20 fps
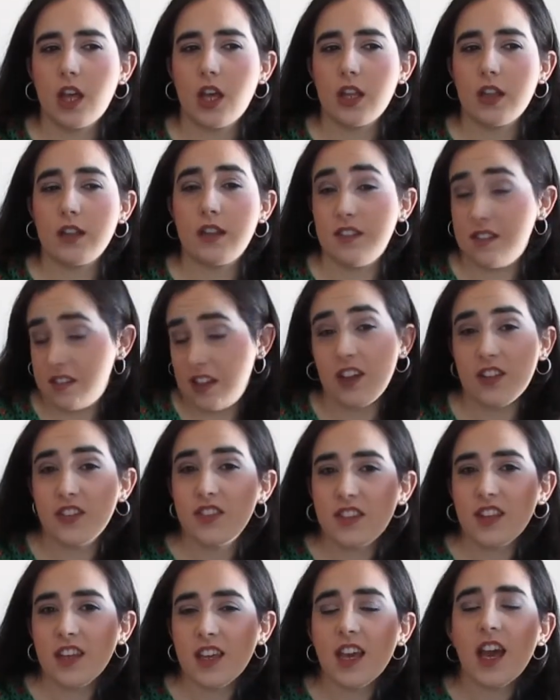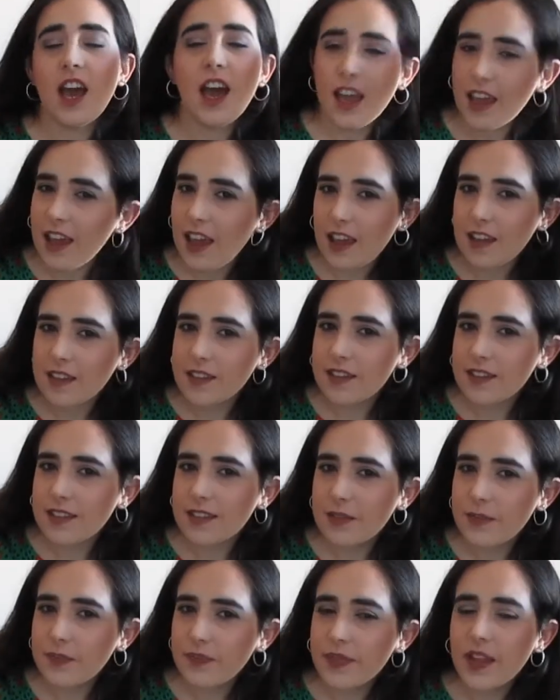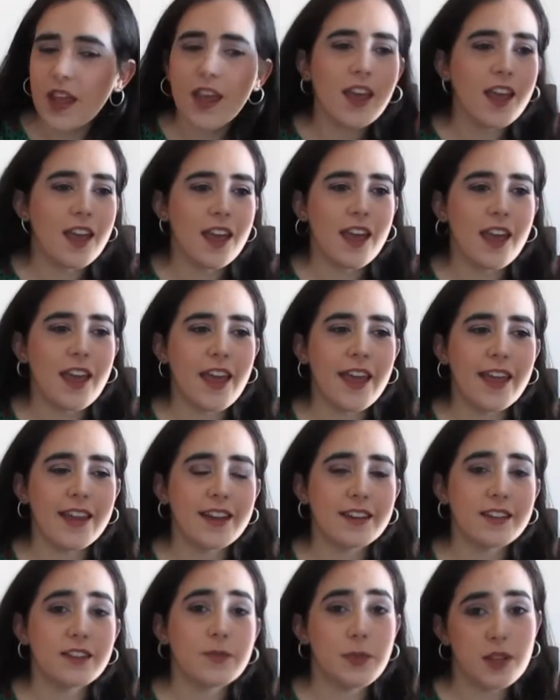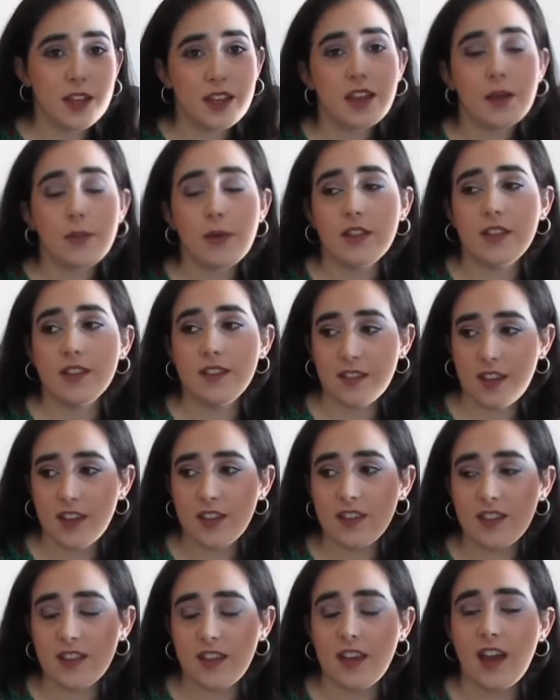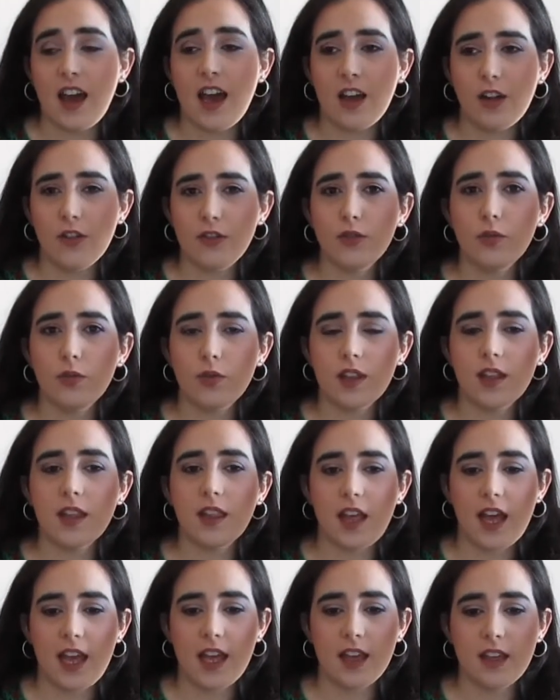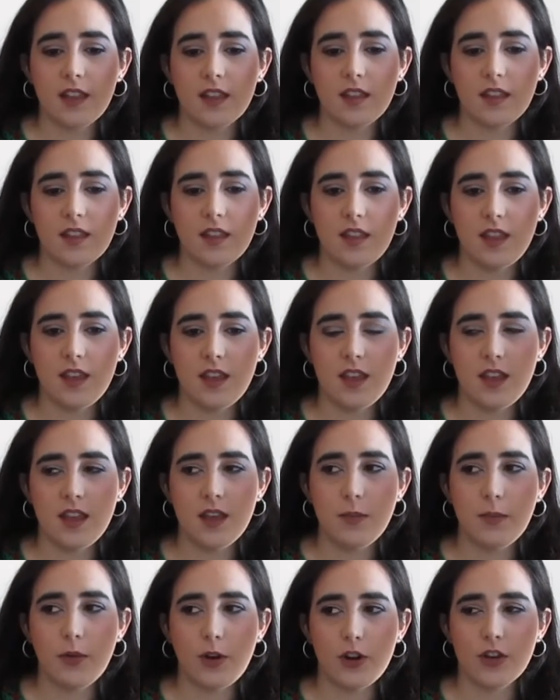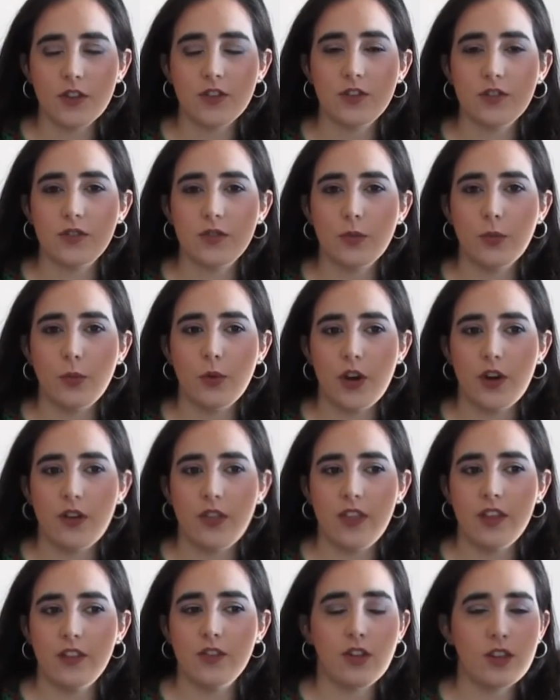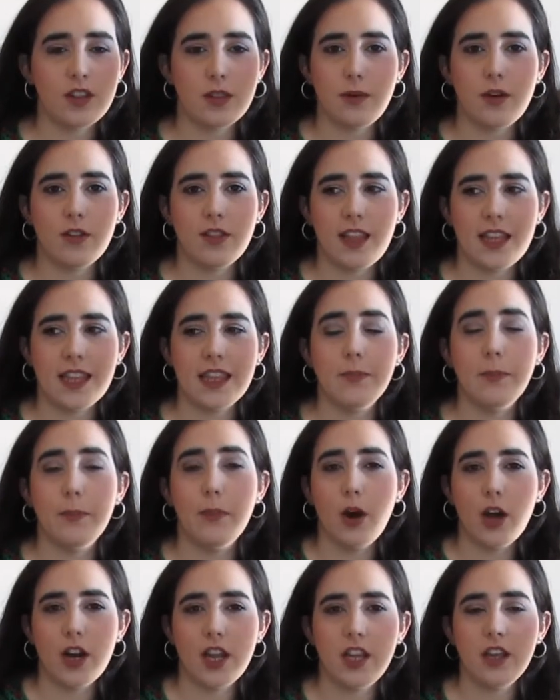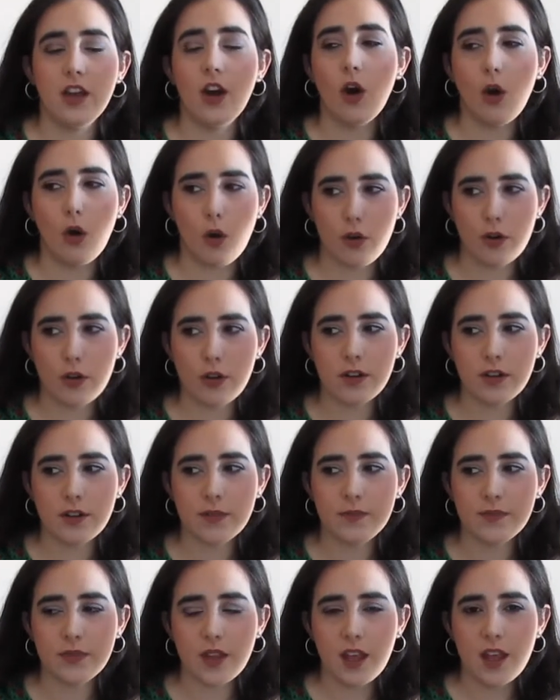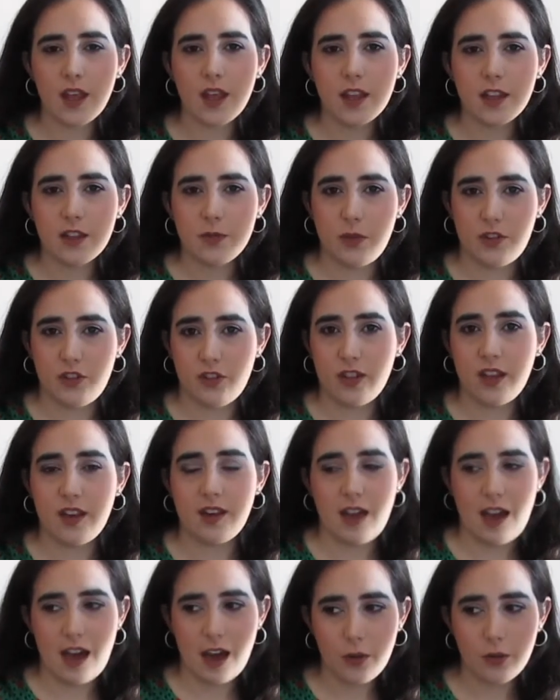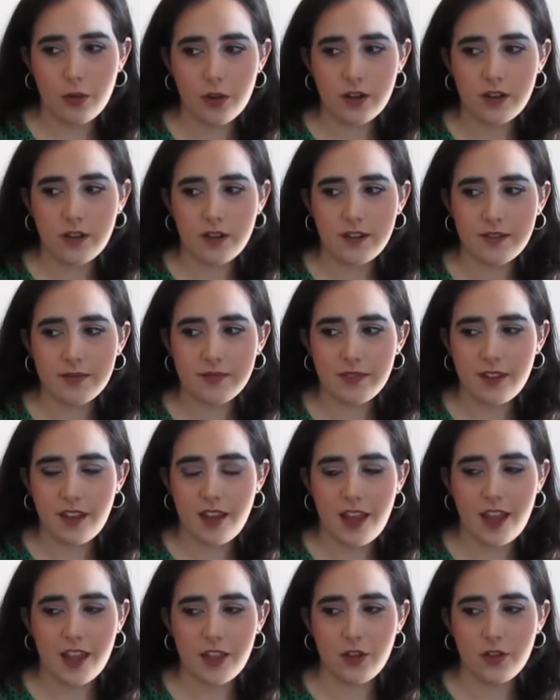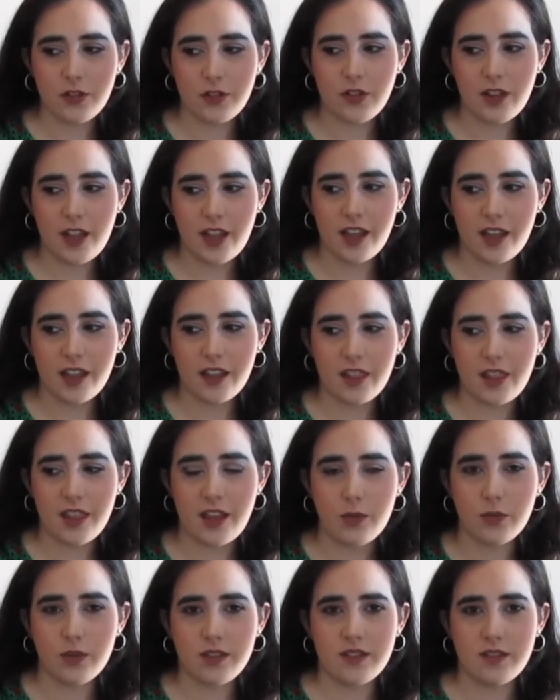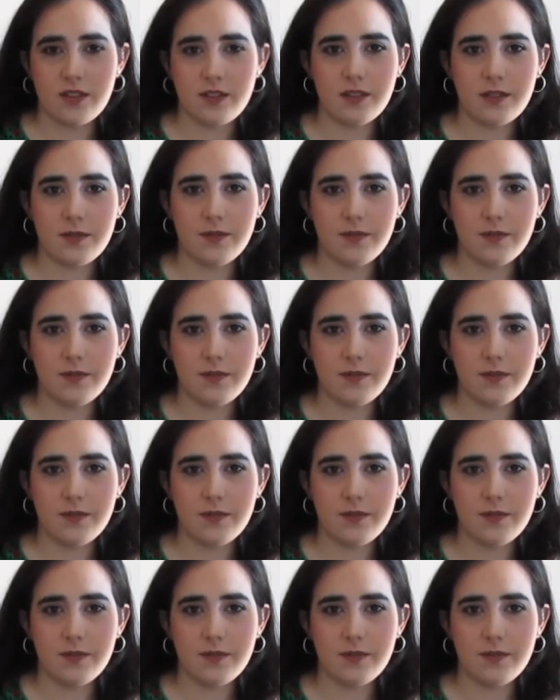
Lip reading: disgusting, I guess. And speaking about disgusting, I also really like the parts where they talked about, like, the body horror, especially in Howard. And also, like, there was